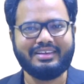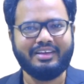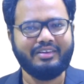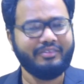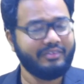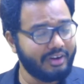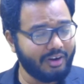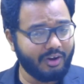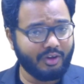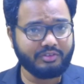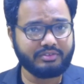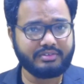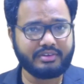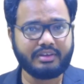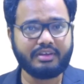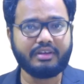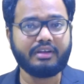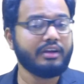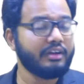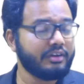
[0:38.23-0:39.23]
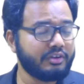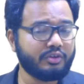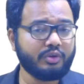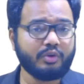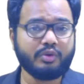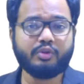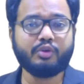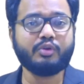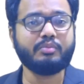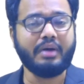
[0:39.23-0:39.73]
We're launching two
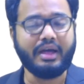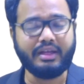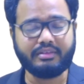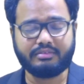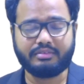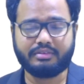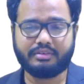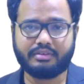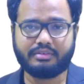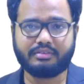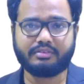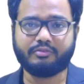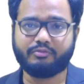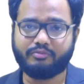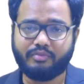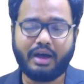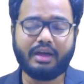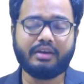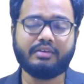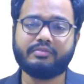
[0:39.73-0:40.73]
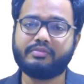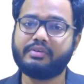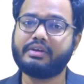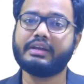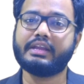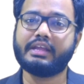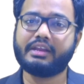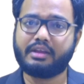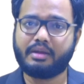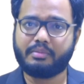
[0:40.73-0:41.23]
new batches, one for
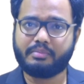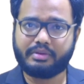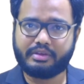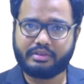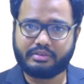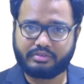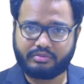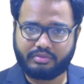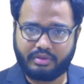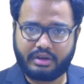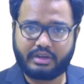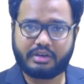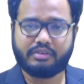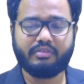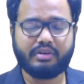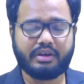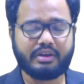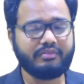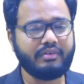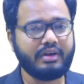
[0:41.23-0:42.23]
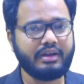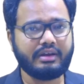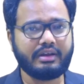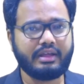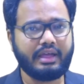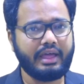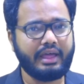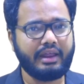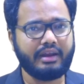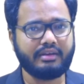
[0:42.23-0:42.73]
NEET MDS 2021
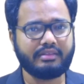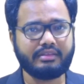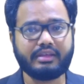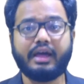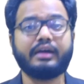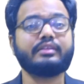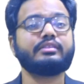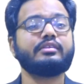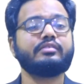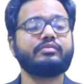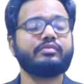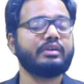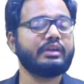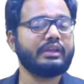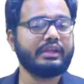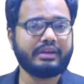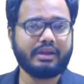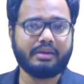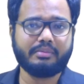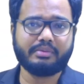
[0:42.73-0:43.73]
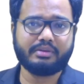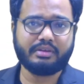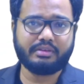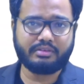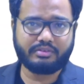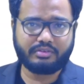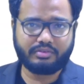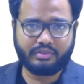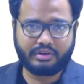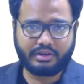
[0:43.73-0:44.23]
and the other for NEET MDS
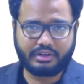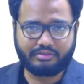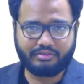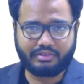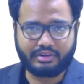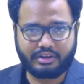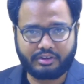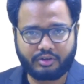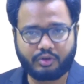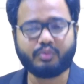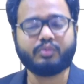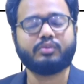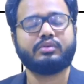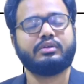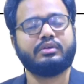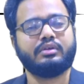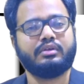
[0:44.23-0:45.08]
2022.